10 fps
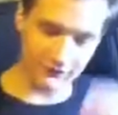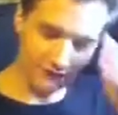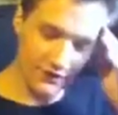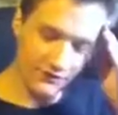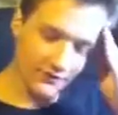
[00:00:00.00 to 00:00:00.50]
He
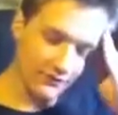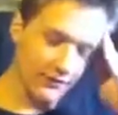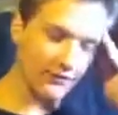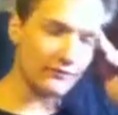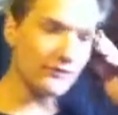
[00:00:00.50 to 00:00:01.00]
was talking about
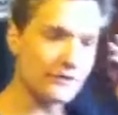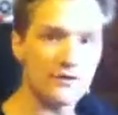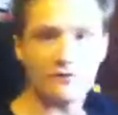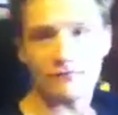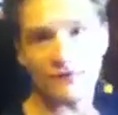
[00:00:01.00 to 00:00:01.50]
how
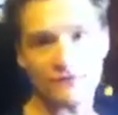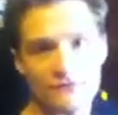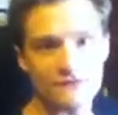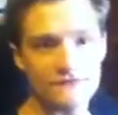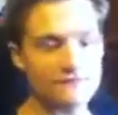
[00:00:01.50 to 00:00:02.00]
when he
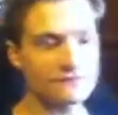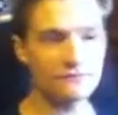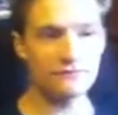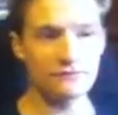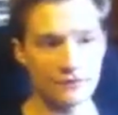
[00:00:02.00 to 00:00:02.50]
was
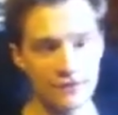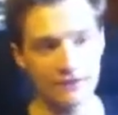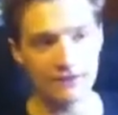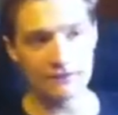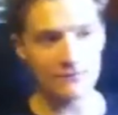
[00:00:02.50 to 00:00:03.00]
a
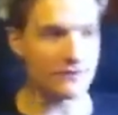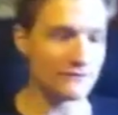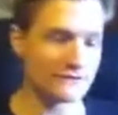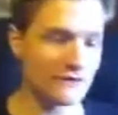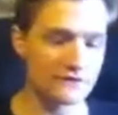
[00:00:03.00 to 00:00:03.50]
kid, him
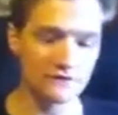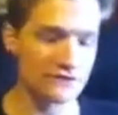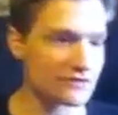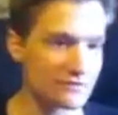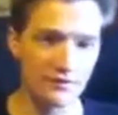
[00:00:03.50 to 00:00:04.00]
and his cousin
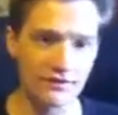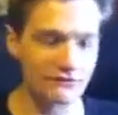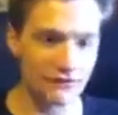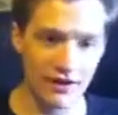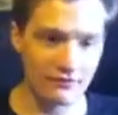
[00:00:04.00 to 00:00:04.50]
used to just play
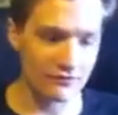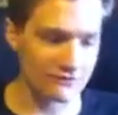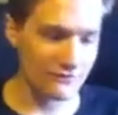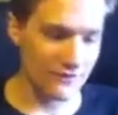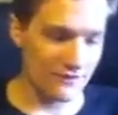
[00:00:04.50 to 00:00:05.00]
this for hours.